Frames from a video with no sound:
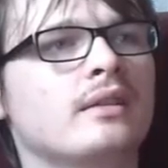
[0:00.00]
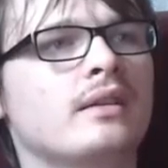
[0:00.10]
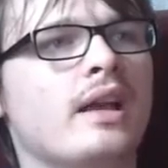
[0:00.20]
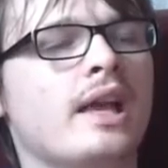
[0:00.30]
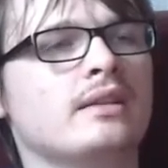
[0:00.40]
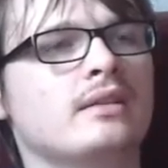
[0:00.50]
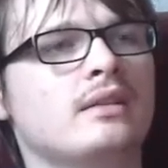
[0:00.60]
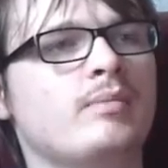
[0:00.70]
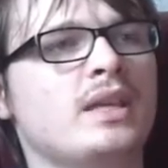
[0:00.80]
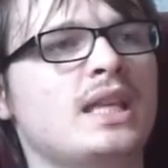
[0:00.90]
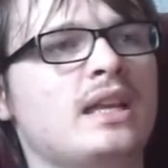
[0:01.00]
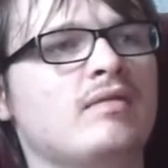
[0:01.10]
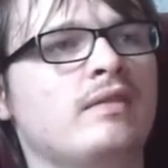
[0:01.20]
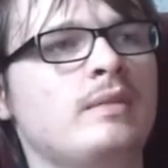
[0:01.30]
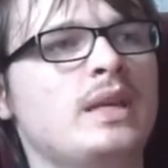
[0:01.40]
as to be like
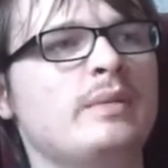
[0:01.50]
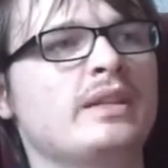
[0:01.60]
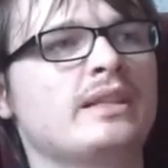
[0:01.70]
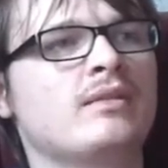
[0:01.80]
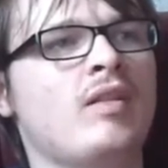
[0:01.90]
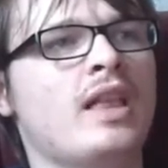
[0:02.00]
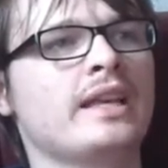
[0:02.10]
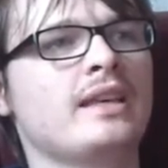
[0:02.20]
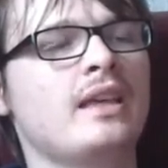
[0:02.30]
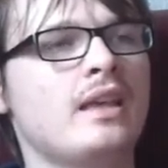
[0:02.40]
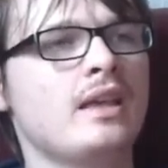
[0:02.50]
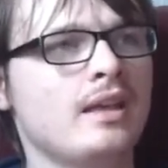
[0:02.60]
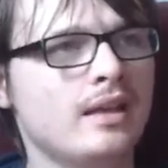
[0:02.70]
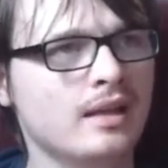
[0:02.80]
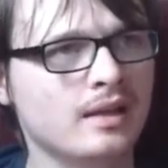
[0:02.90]
creepy, but it's not like
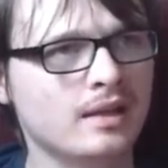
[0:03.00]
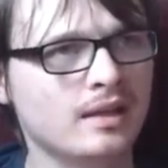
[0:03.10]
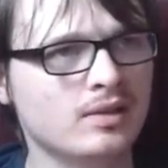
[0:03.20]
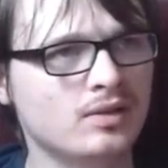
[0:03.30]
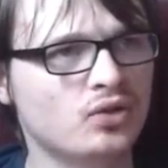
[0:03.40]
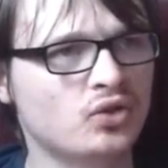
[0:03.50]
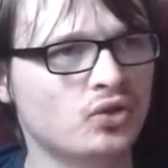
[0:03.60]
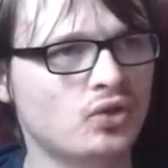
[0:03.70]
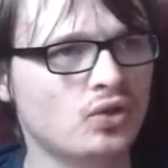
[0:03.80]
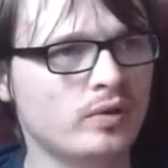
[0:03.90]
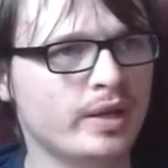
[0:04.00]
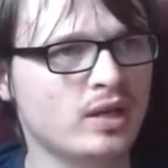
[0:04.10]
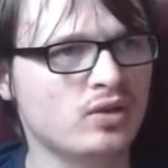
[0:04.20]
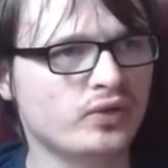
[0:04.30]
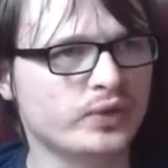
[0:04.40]
super
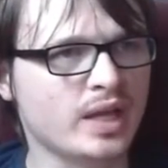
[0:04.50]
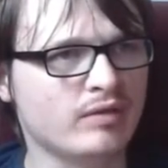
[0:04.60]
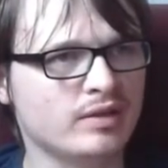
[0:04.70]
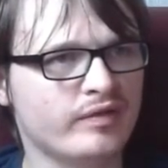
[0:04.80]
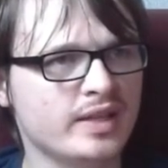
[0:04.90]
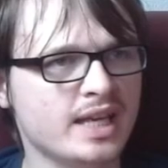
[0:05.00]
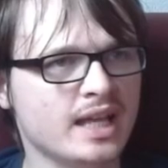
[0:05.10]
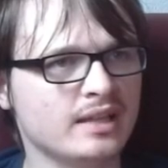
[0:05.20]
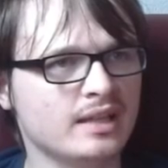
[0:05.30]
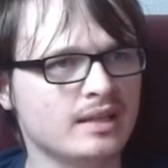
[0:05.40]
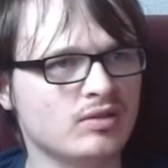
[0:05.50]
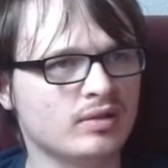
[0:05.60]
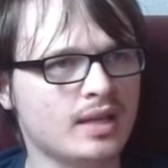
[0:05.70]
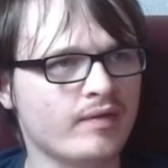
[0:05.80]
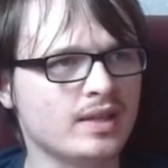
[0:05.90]
useful decoratively, and
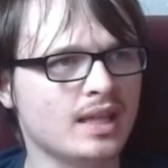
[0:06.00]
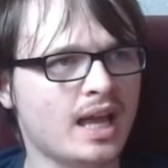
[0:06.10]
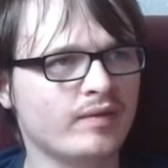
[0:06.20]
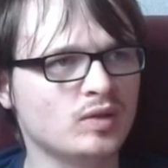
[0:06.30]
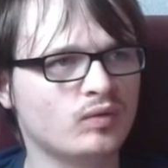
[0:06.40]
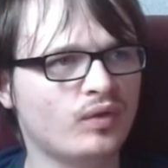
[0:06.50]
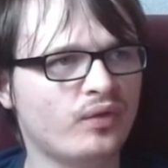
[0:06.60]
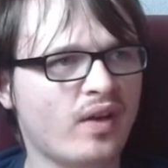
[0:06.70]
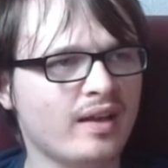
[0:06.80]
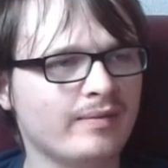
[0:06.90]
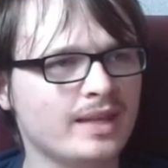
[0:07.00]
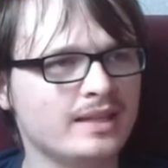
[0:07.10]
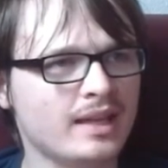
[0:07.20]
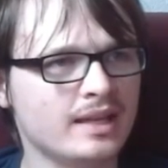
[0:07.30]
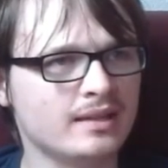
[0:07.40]
just having night vision for 5
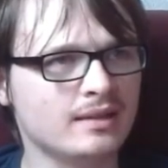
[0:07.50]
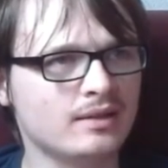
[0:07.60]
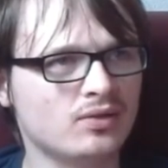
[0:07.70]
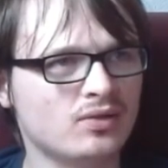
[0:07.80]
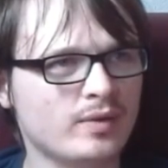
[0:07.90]
minutes isn't super good.